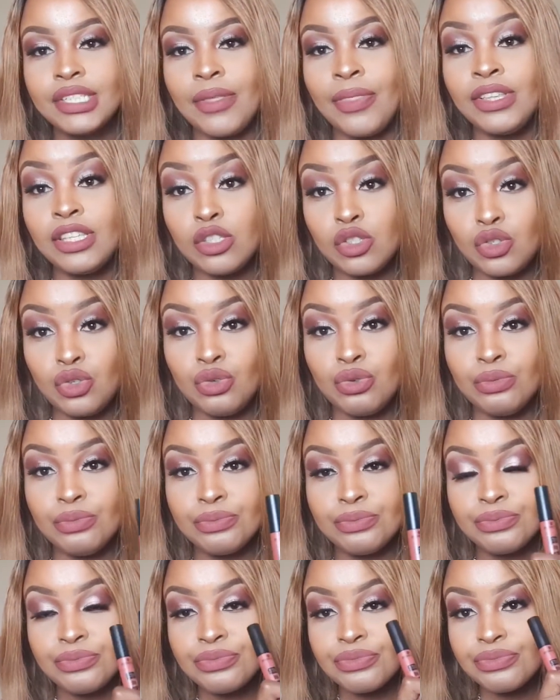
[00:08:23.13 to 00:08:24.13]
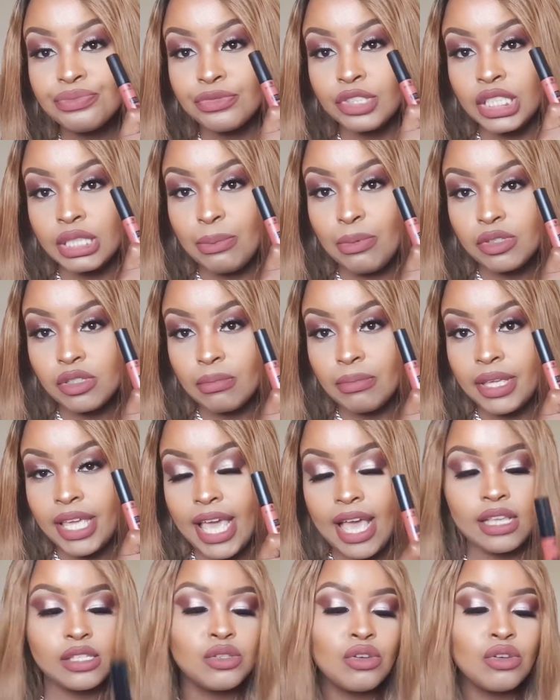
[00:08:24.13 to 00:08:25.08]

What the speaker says: This is you. It's supposed to be here.